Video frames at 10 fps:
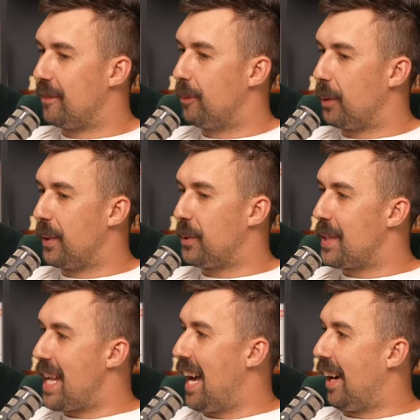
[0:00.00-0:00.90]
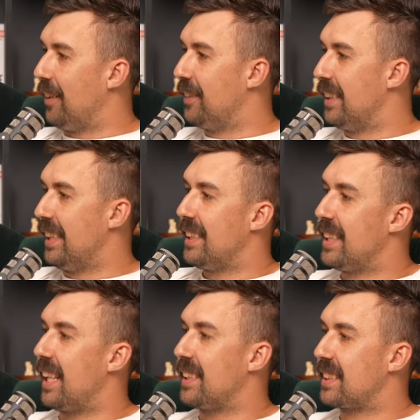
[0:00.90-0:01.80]
what do I do now? And then
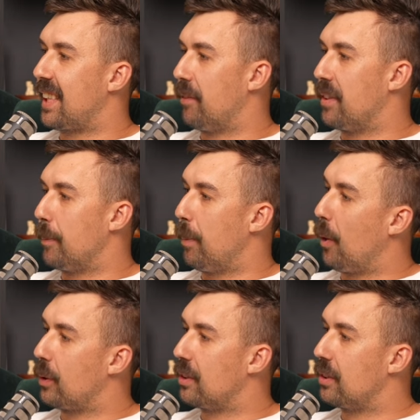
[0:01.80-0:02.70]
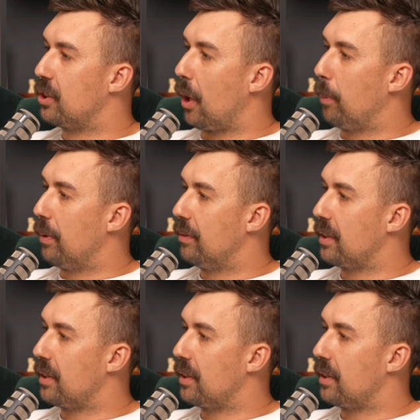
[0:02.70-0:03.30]
I discovered the bulk shop, you